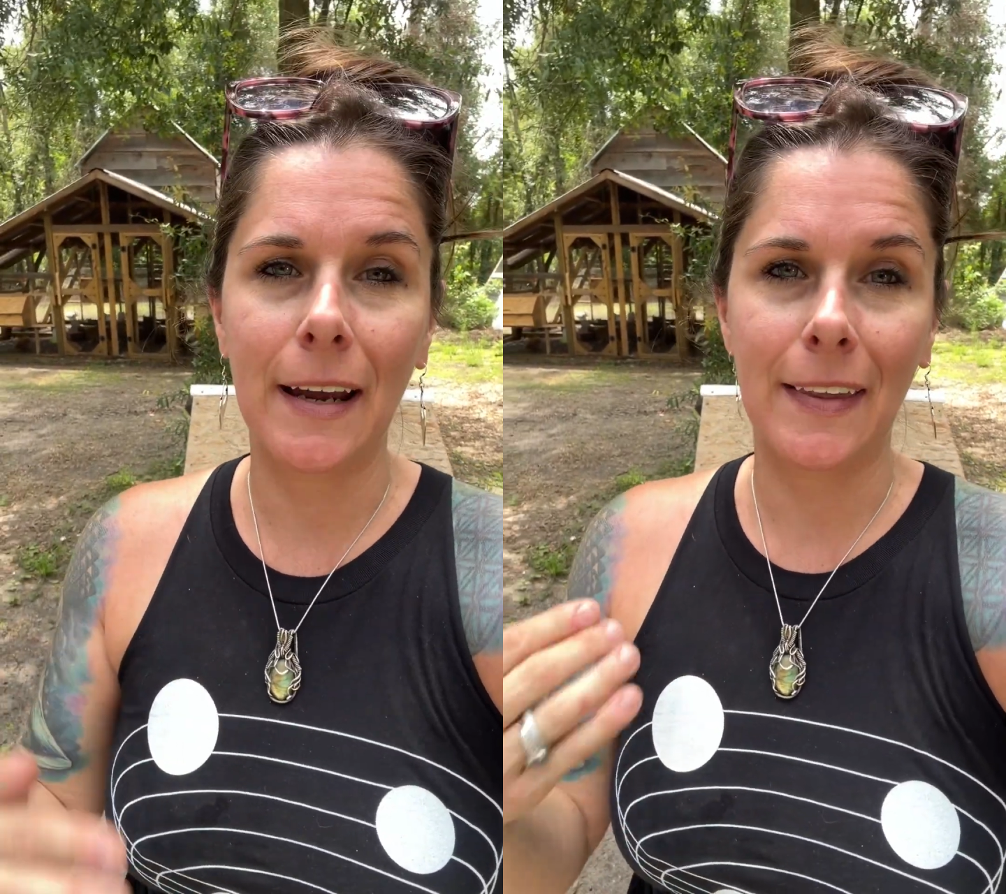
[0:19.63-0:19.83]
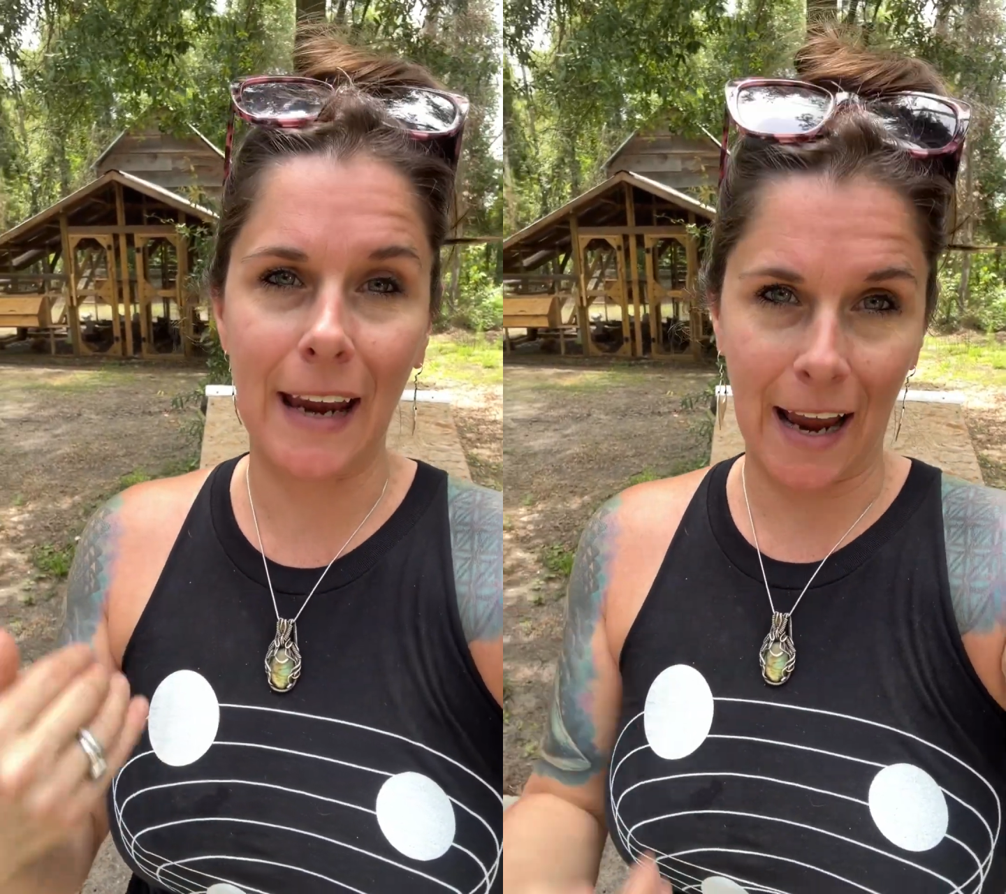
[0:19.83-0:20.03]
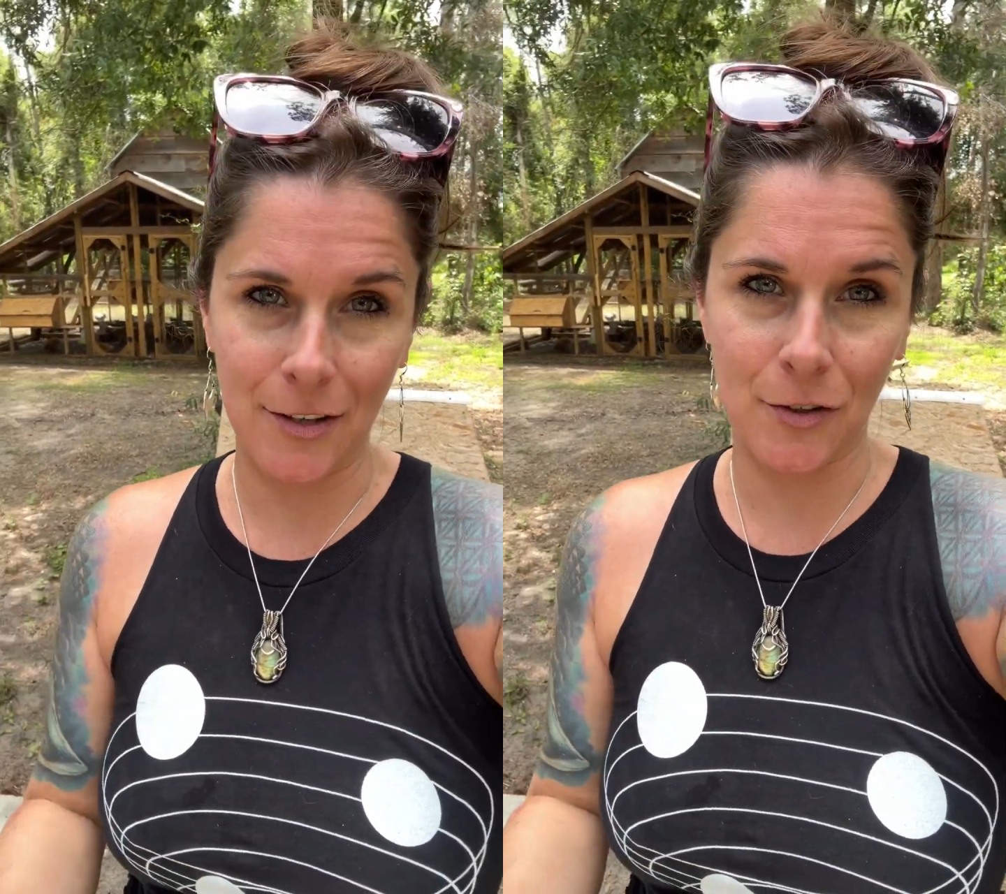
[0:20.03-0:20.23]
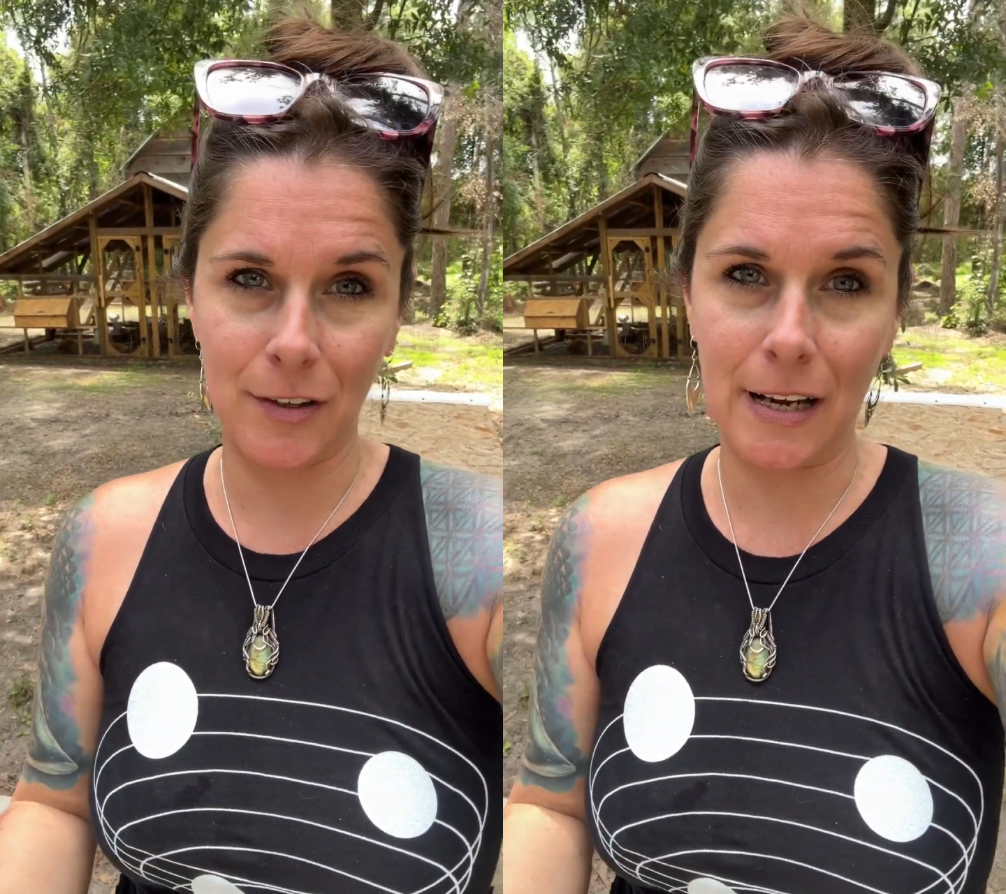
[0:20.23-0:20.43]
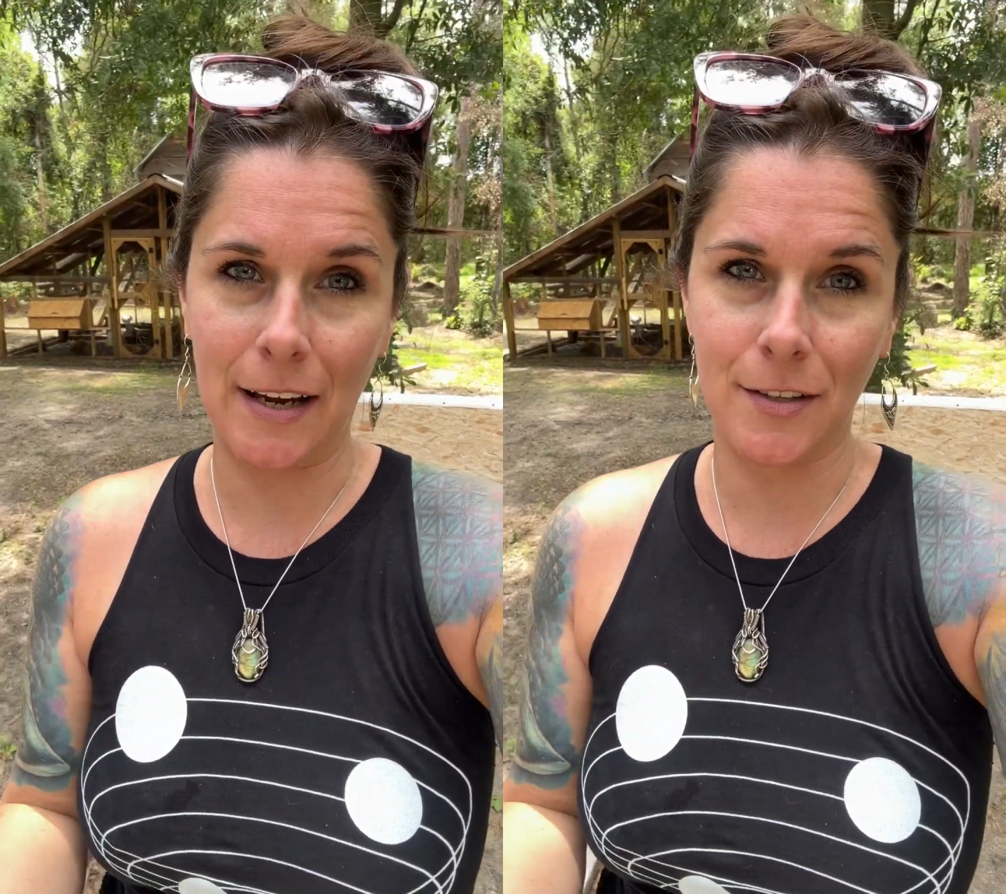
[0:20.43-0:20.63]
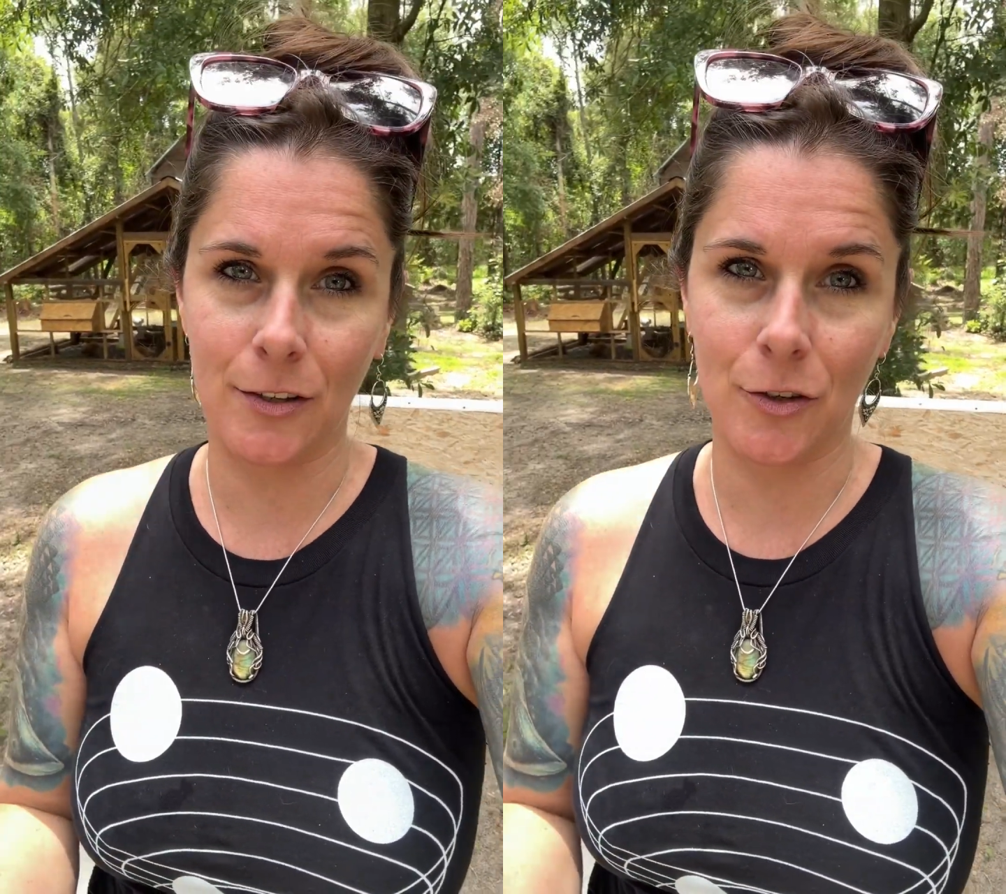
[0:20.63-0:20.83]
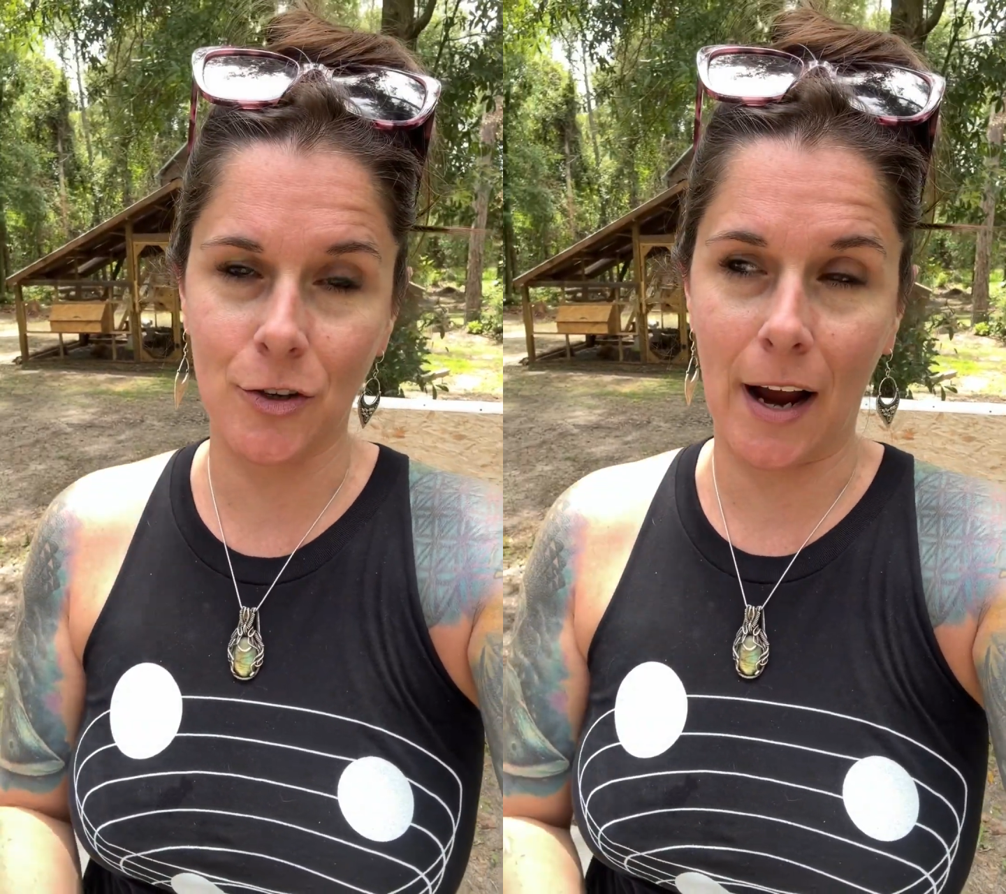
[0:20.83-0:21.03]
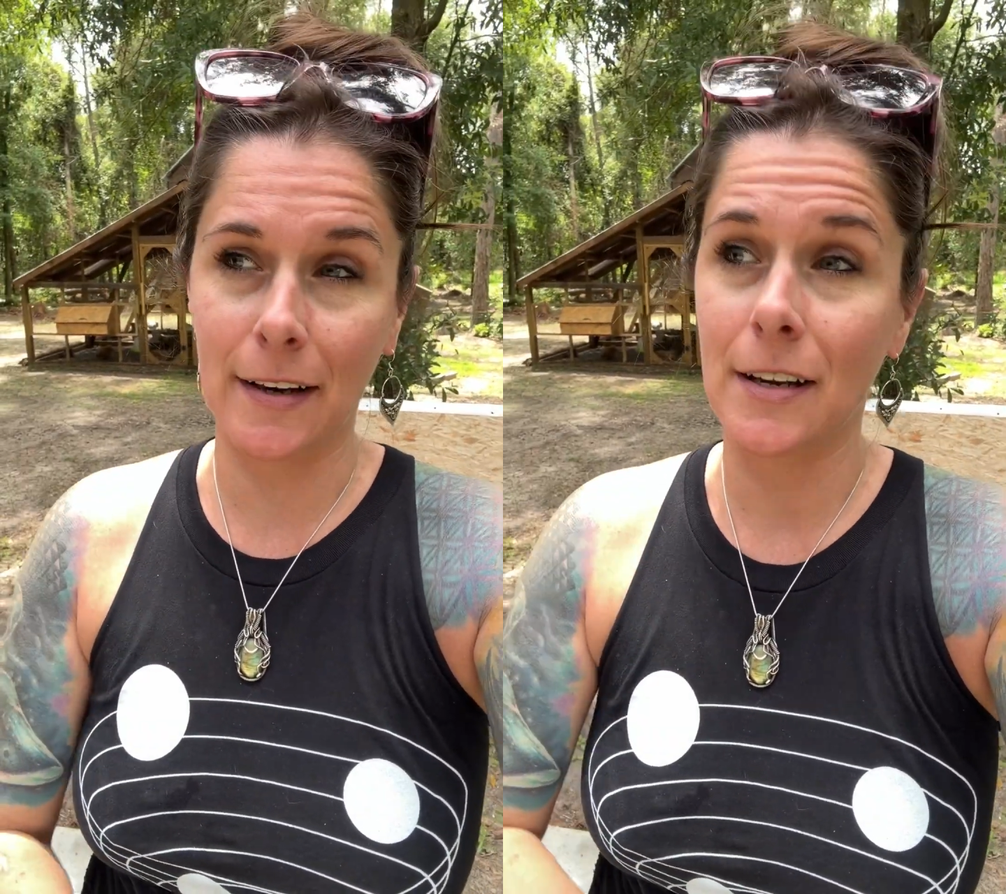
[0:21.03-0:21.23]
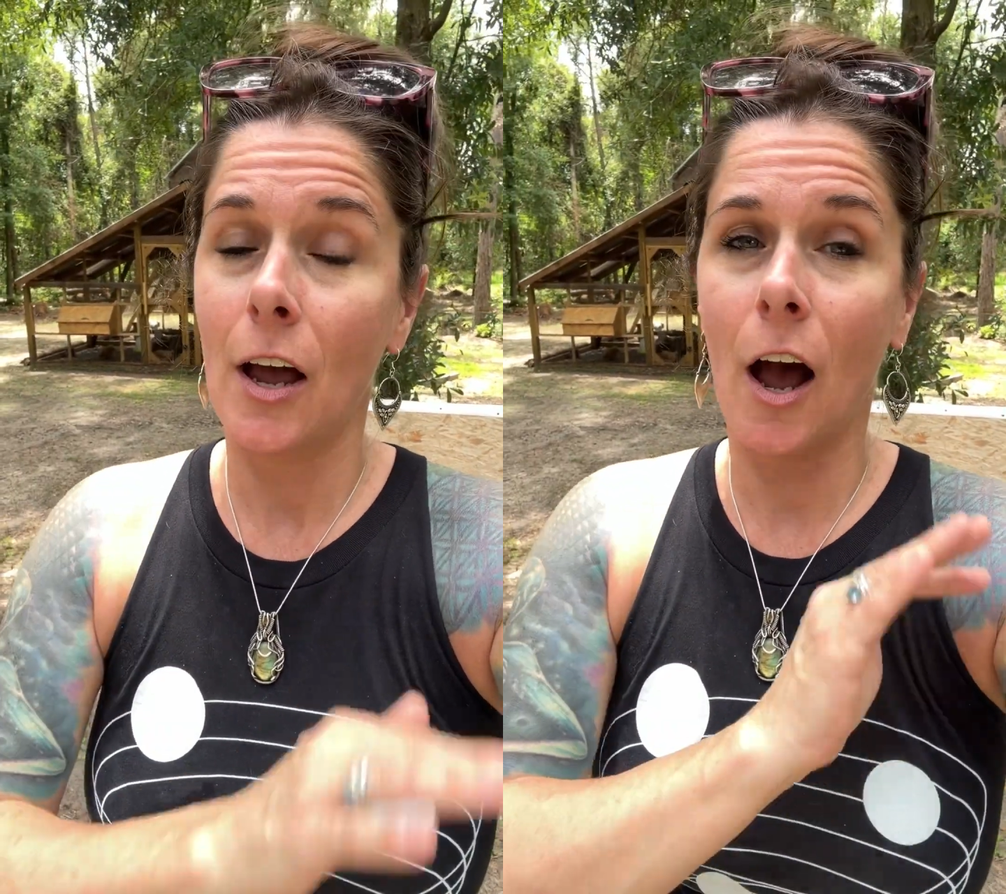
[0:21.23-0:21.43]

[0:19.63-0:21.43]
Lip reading: in the gastrointestinal tract